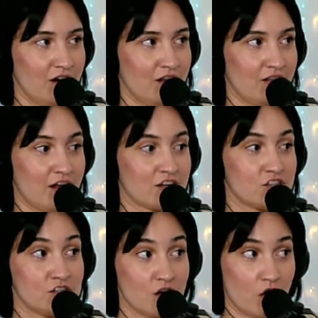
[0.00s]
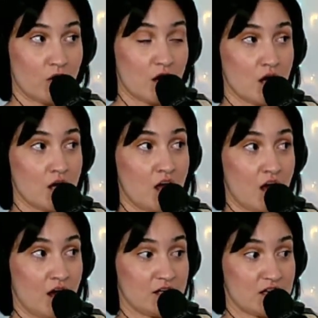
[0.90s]
Like soda
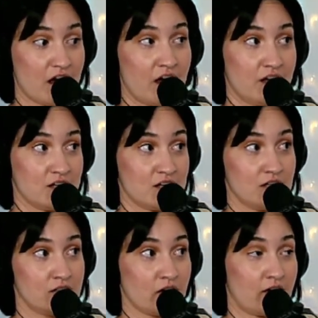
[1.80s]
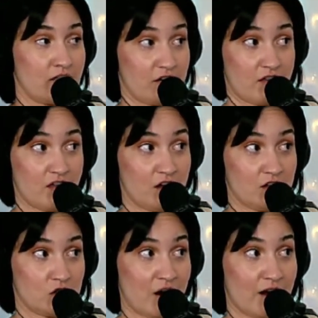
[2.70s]
and candy is like their
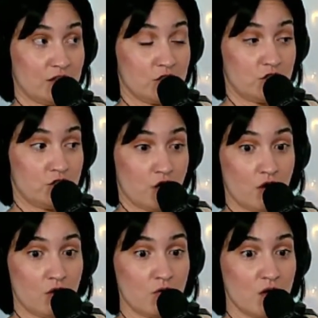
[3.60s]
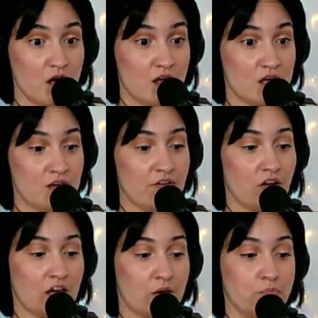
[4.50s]
thing. So at the show, they give
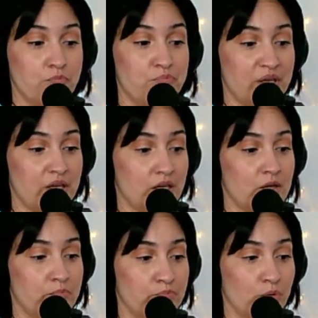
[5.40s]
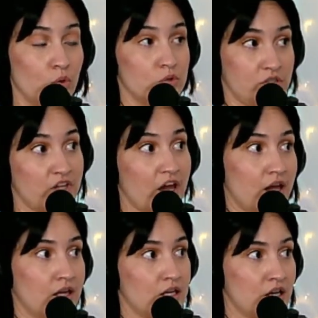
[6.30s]
out like big bowls of
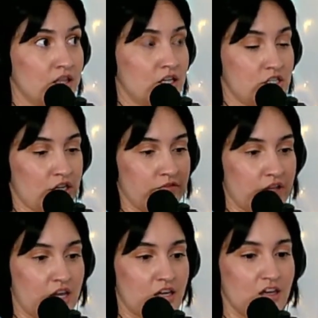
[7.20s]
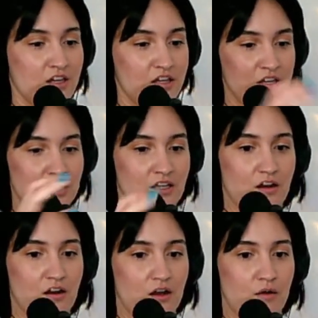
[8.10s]
candy, and they just have like
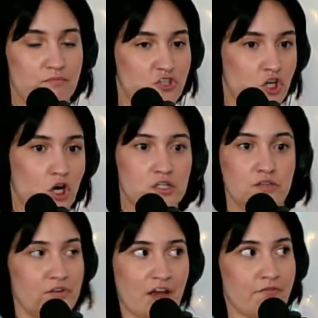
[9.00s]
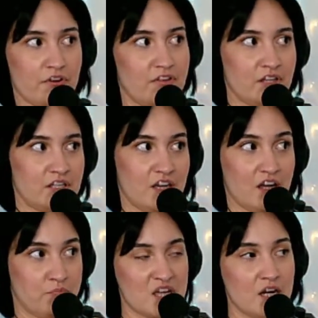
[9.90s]
jars of everything. Like they
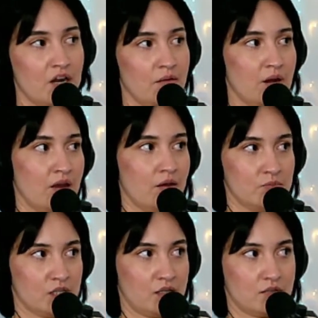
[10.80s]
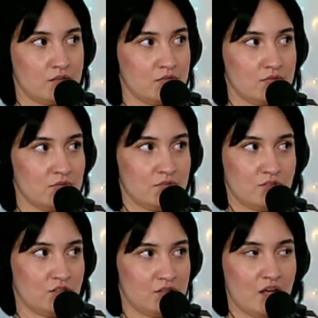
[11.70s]
had peanut M&Ms, like
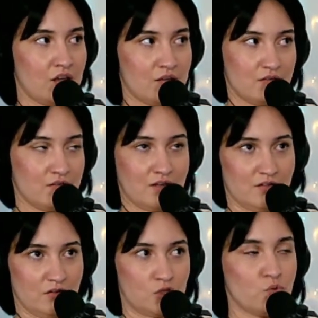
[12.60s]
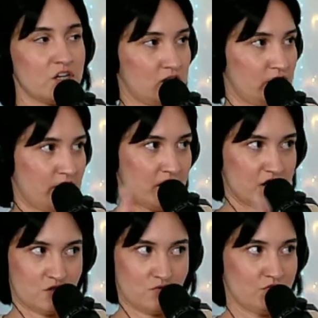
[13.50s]
just I don't know, Swedish
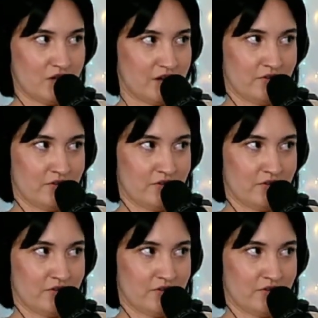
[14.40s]
fish, whatever.